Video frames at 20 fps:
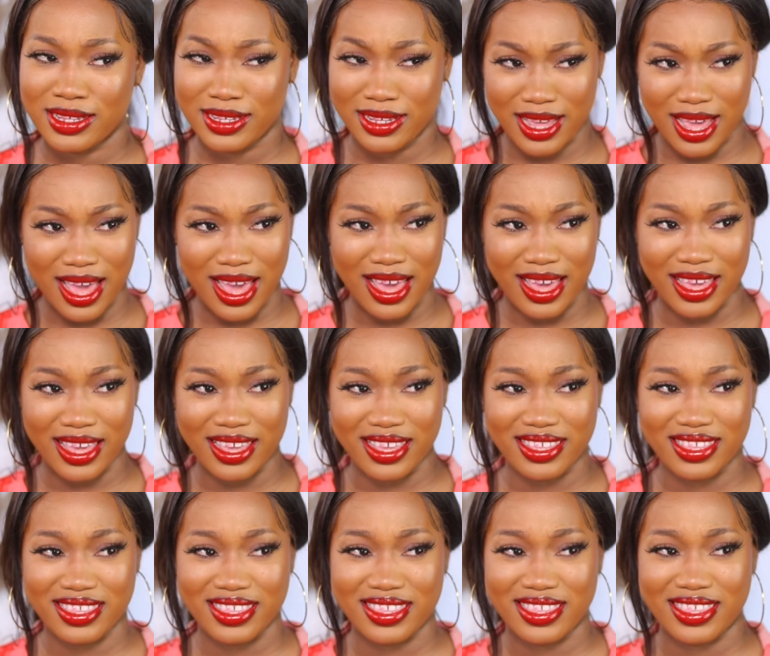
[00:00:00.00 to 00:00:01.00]

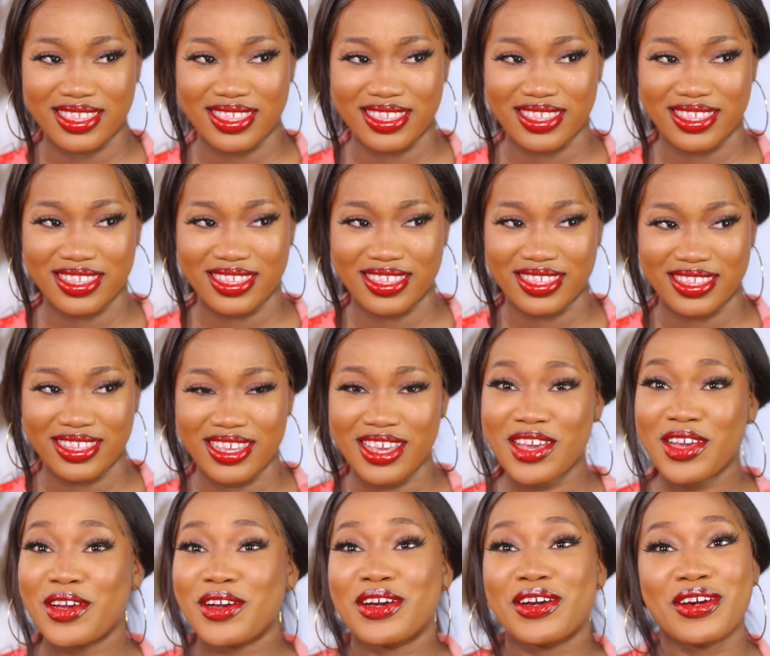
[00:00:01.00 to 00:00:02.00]
guys.
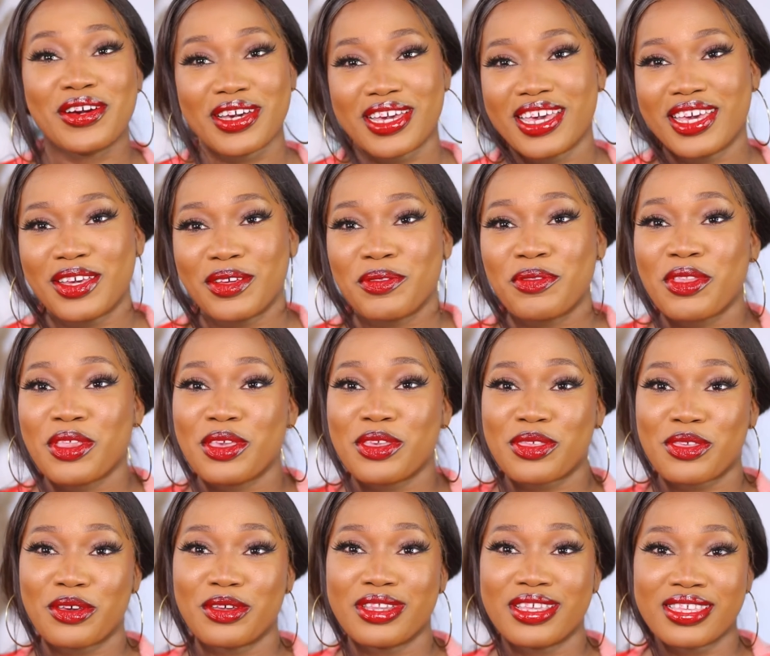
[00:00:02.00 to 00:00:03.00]
Okay,
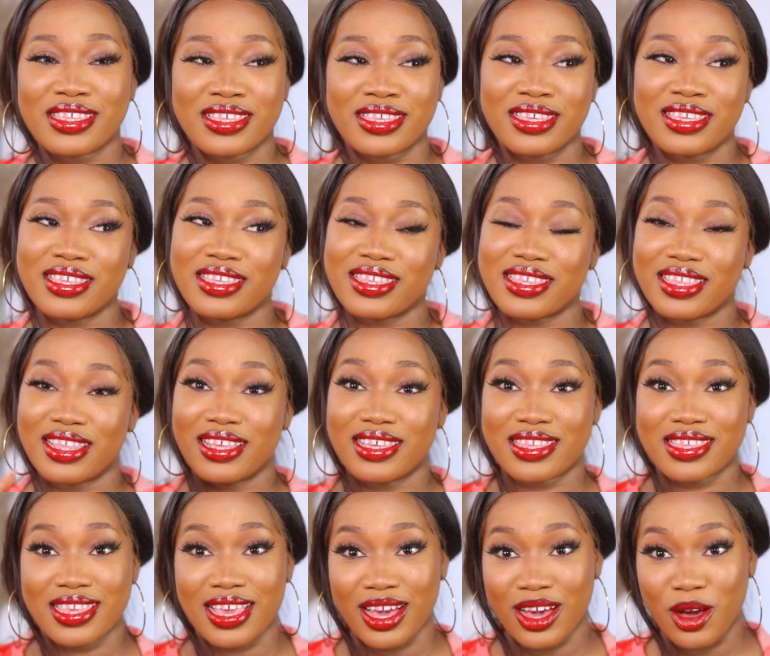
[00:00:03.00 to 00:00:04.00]
so this is a
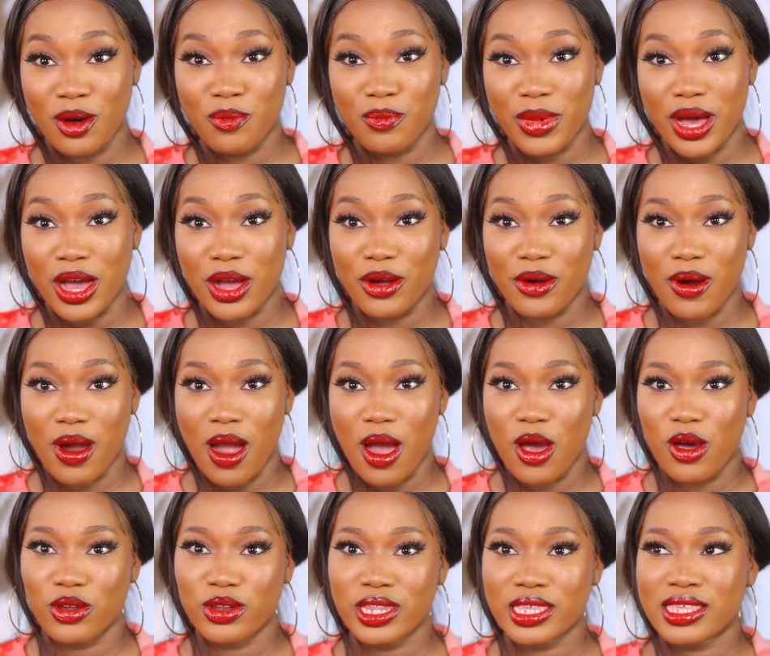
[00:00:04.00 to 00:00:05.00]
second
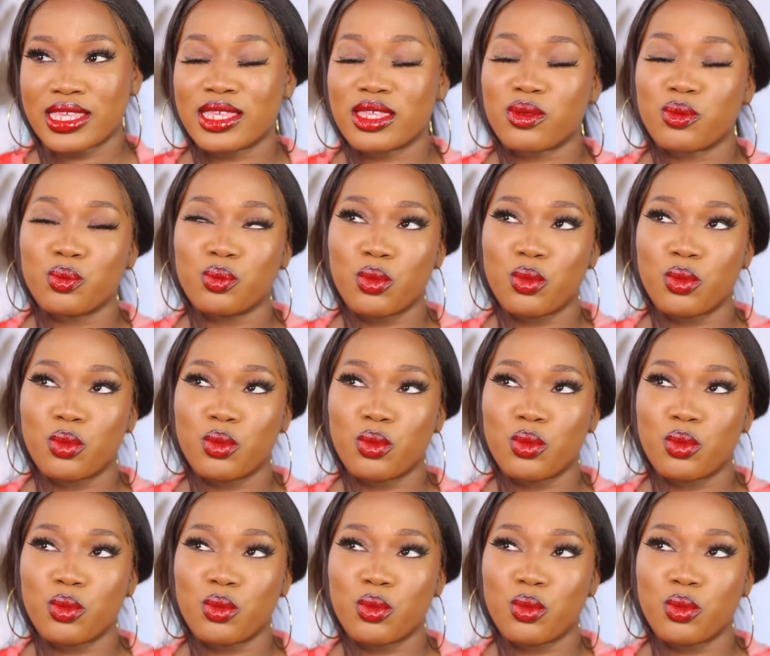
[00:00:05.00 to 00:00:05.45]
background. This is